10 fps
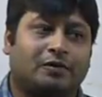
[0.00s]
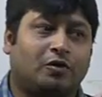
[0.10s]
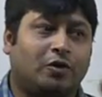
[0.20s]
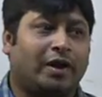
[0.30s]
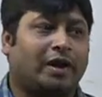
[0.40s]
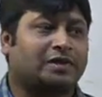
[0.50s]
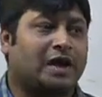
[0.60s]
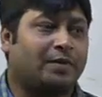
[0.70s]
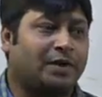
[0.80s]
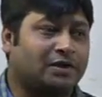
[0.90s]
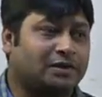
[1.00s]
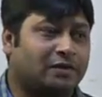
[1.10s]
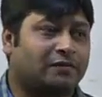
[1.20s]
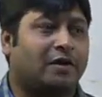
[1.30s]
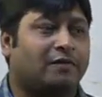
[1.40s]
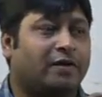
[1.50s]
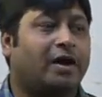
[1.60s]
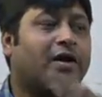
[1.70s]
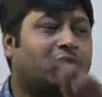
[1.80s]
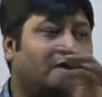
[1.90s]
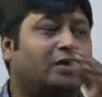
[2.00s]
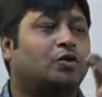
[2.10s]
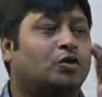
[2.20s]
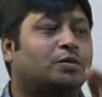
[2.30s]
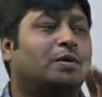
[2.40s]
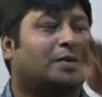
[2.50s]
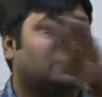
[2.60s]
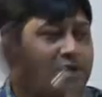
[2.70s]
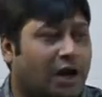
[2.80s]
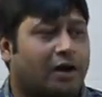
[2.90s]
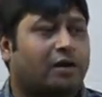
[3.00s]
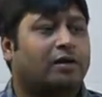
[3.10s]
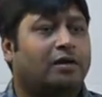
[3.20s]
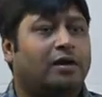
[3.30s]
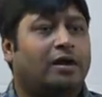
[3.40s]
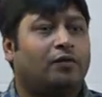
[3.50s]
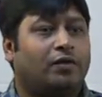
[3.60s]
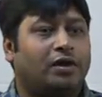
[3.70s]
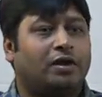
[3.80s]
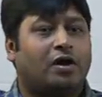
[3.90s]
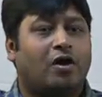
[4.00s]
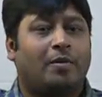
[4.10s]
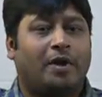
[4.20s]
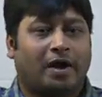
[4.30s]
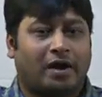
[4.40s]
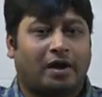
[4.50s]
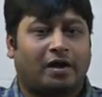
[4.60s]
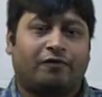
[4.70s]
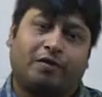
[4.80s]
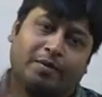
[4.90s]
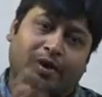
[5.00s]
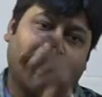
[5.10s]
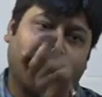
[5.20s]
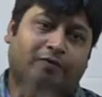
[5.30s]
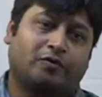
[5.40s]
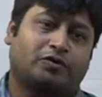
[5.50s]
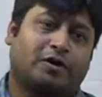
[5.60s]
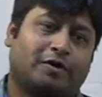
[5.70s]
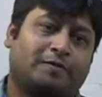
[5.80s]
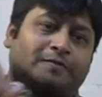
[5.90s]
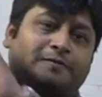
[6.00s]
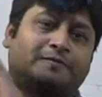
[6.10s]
through an examination, from where those people start within the government hierarchy, from there we have to study.